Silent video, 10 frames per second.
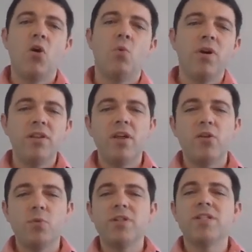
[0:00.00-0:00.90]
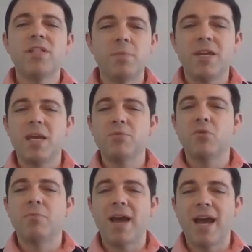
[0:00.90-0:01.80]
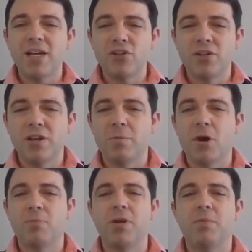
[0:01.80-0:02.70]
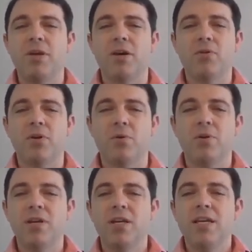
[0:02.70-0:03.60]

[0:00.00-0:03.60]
One of the other reasons I became so passionate about PBL, though,